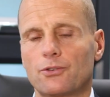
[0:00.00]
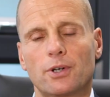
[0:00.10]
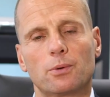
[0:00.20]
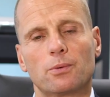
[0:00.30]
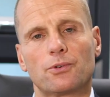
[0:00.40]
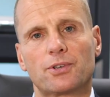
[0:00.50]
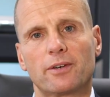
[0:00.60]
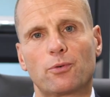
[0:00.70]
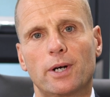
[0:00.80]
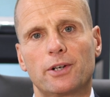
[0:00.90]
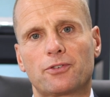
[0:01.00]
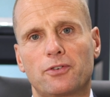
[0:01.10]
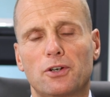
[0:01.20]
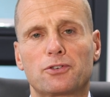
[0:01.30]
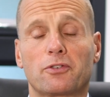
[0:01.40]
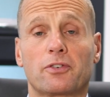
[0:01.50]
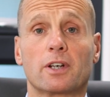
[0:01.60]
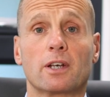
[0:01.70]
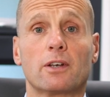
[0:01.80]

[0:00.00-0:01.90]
So Safeware's philosophy